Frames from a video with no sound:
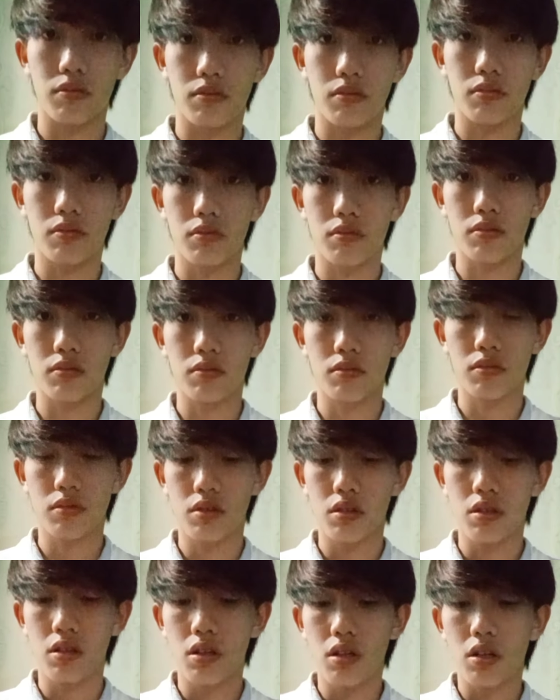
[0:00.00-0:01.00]
Chlorophyll
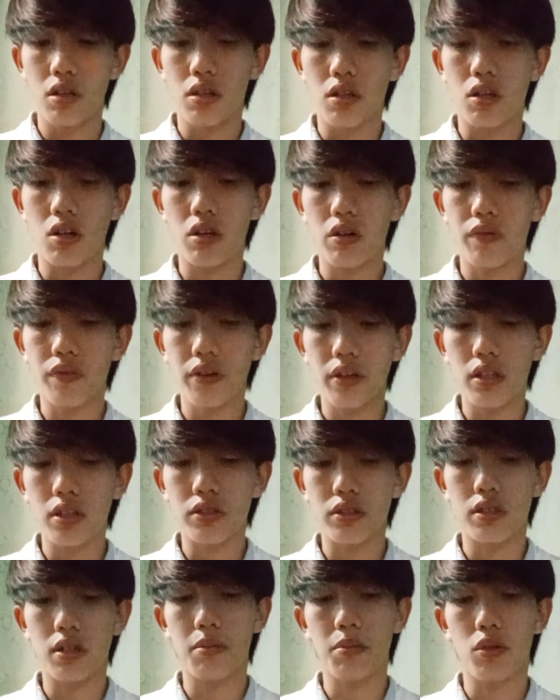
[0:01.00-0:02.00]
is the most important
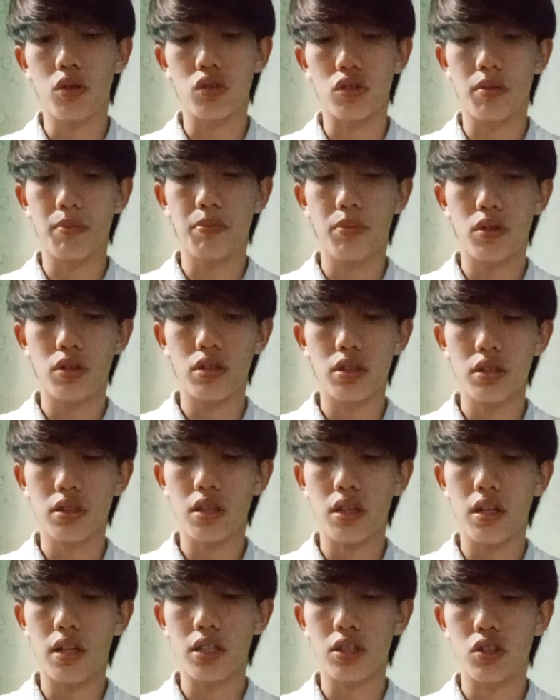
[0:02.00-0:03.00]
electron
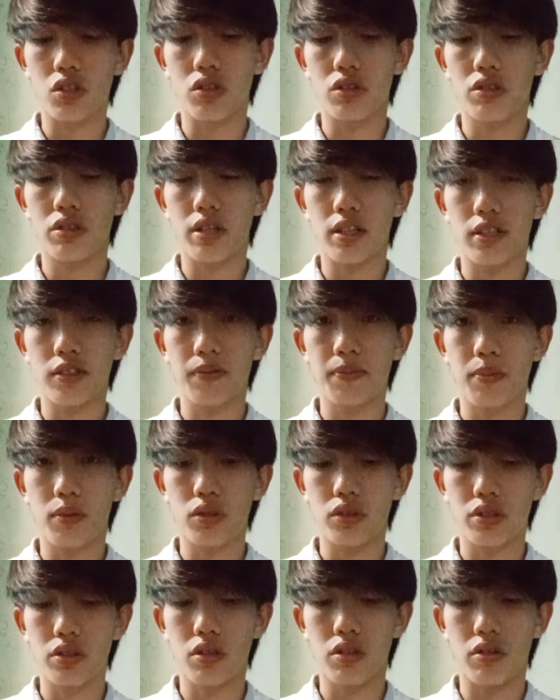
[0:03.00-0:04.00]
transport donor.
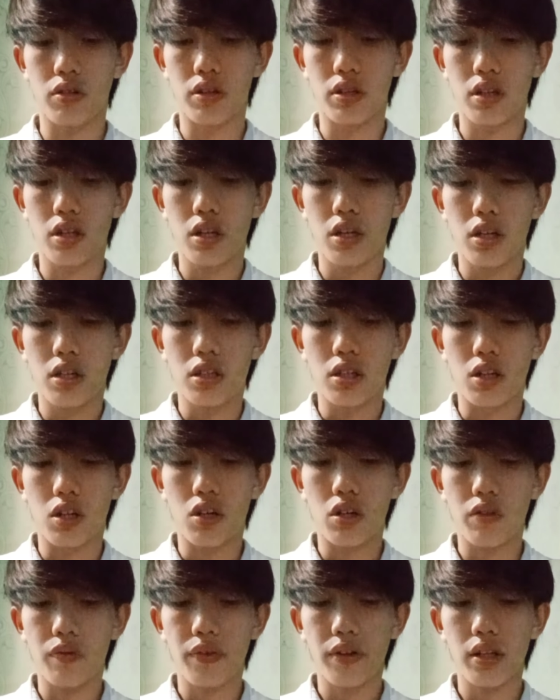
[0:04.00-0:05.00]
Chlorophyll A has
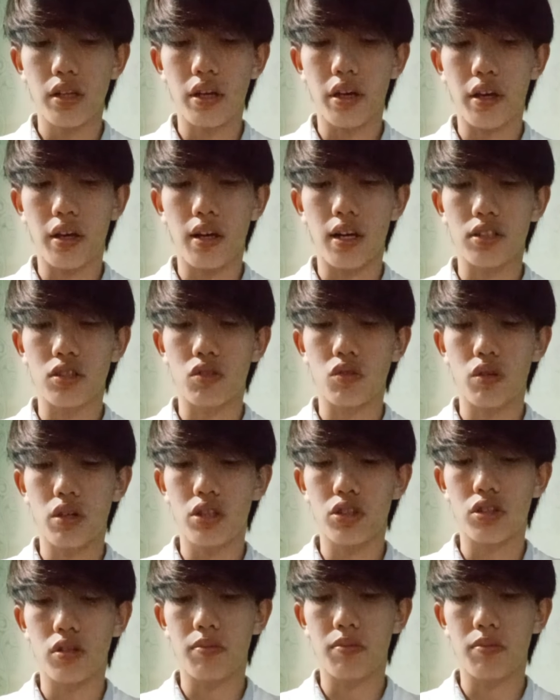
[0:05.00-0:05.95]
range of absorption which